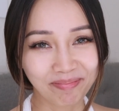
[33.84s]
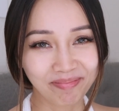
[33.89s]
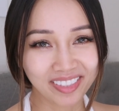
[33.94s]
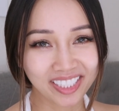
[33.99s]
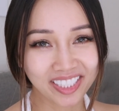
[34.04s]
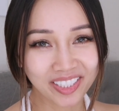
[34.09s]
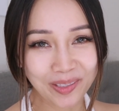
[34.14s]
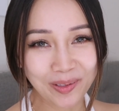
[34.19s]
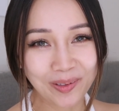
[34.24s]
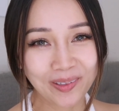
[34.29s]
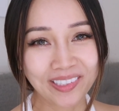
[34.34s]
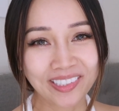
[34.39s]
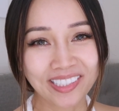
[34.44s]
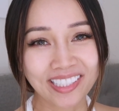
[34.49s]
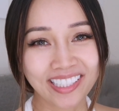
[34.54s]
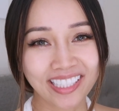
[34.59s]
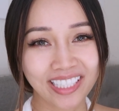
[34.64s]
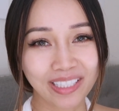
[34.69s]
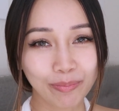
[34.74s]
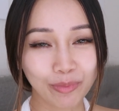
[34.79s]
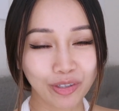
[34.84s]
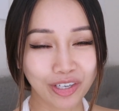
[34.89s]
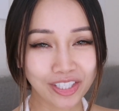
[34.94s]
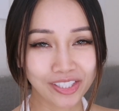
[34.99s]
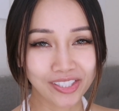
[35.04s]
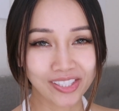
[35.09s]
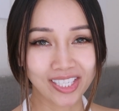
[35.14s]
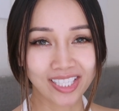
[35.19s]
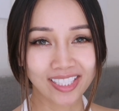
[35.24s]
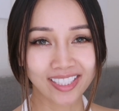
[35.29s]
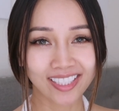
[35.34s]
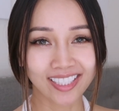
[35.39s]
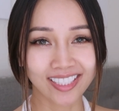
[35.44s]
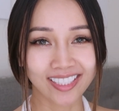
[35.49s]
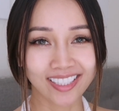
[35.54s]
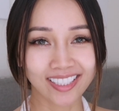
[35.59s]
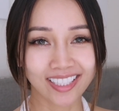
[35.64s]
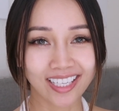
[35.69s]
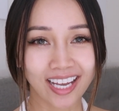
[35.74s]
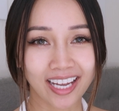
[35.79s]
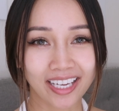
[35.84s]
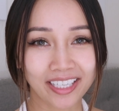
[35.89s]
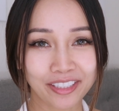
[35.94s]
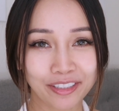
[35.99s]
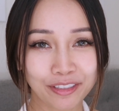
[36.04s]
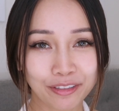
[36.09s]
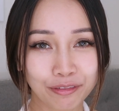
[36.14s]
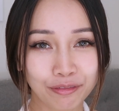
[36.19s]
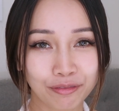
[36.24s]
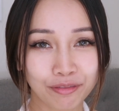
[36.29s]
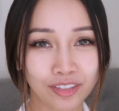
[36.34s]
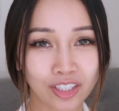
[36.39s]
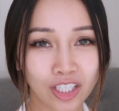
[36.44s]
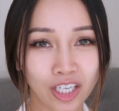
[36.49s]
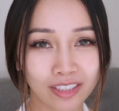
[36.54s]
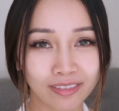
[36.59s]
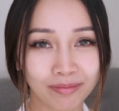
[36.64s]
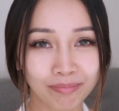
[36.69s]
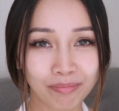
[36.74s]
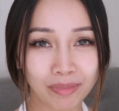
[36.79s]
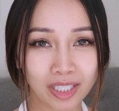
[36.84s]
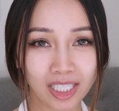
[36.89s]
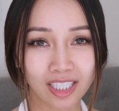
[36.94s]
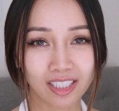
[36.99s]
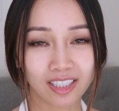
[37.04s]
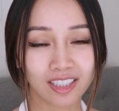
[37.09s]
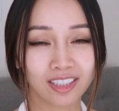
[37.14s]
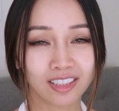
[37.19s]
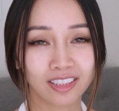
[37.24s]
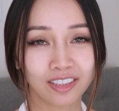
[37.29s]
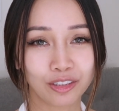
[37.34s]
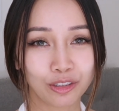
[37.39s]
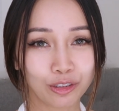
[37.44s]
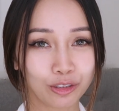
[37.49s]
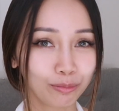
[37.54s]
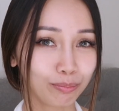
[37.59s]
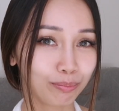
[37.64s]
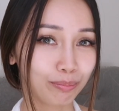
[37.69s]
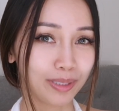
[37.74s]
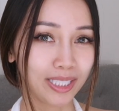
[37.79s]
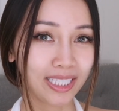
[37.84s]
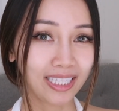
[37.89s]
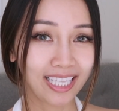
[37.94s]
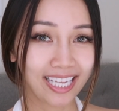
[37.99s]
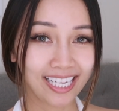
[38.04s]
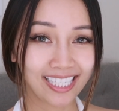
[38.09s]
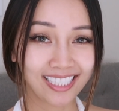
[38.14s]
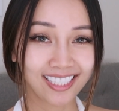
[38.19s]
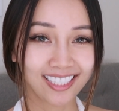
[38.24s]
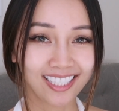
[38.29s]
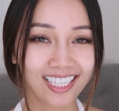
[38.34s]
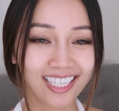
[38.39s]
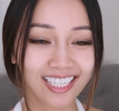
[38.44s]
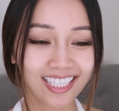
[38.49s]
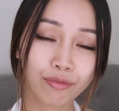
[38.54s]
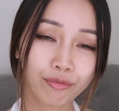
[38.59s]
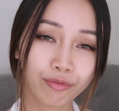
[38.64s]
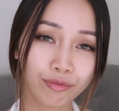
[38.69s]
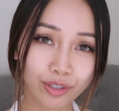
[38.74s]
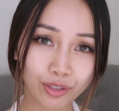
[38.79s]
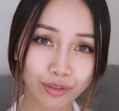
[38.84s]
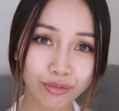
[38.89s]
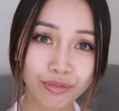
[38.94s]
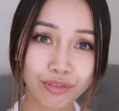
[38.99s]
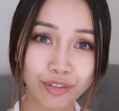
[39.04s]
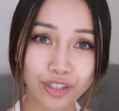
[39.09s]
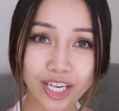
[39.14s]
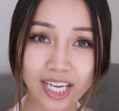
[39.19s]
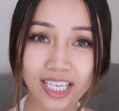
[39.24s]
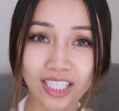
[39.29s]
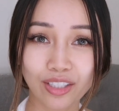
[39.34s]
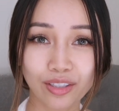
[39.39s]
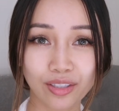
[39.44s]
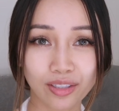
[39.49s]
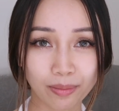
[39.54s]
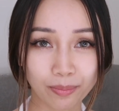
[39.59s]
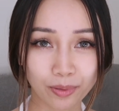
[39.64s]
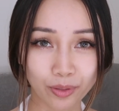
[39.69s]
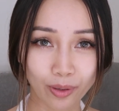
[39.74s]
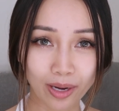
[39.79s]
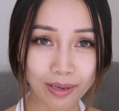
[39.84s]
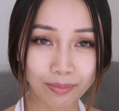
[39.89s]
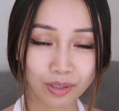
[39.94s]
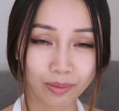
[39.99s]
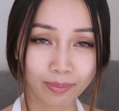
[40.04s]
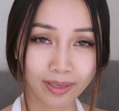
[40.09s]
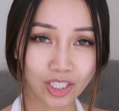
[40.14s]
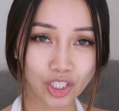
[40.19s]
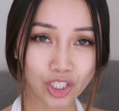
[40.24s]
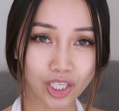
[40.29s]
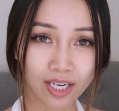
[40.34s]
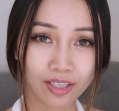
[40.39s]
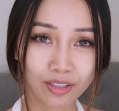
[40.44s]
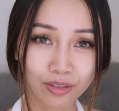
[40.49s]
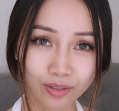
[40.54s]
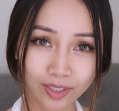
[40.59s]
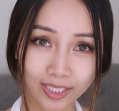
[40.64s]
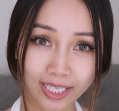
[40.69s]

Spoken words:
This quarantine process has kind of gotten me a little bit lazy. Feel free to subscribe to my channel